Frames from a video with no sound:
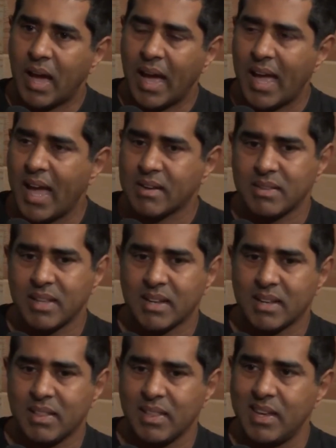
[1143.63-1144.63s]
I act
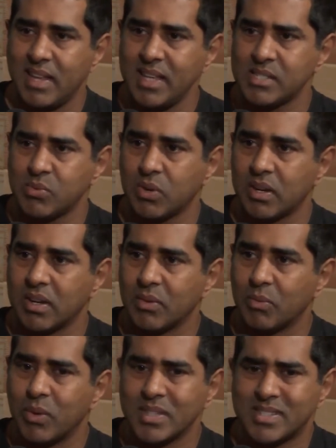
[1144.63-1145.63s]
like Clint Eastwood.
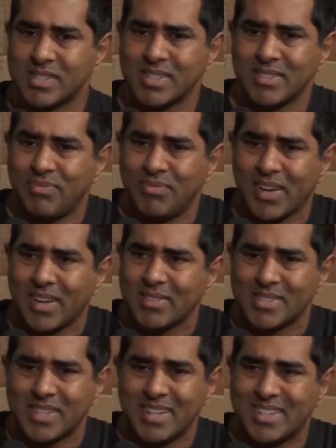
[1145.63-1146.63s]
What's the fuck
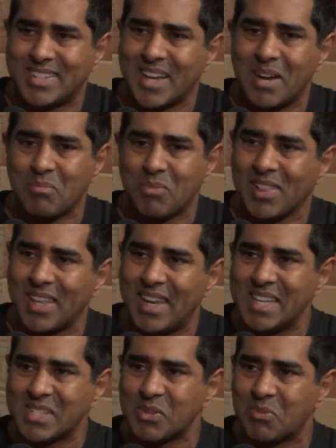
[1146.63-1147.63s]
was that dumb Clint
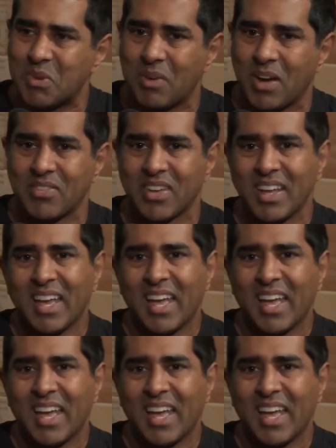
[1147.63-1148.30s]
Eastwood ripoff?